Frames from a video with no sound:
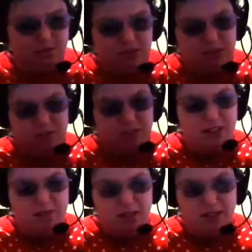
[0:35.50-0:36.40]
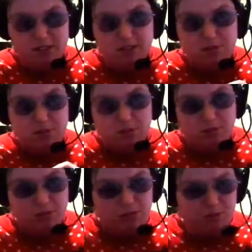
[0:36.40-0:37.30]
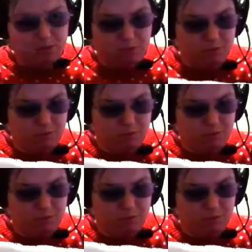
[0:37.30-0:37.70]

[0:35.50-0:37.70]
When I retape the edges, I'll put it on the frame.